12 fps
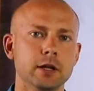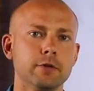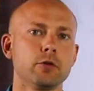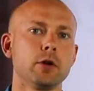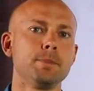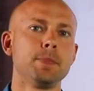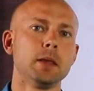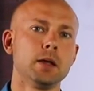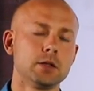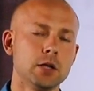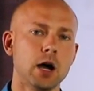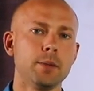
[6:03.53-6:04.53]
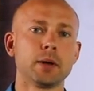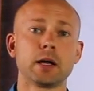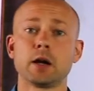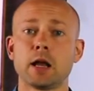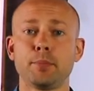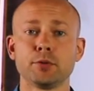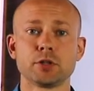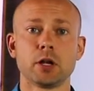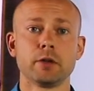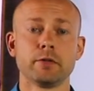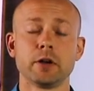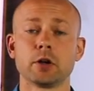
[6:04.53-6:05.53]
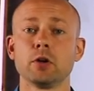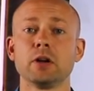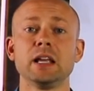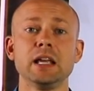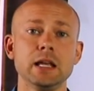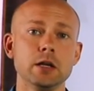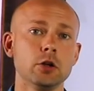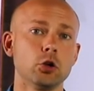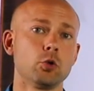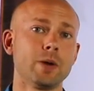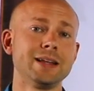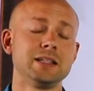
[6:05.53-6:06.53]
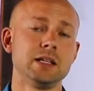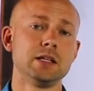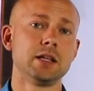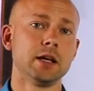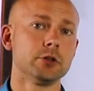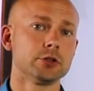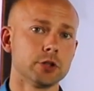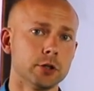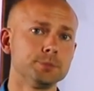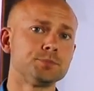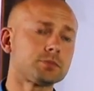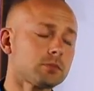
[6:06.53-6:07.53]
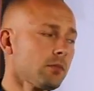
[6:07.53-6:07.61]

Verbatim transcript: different topic on apple cider vinegar in great detail. So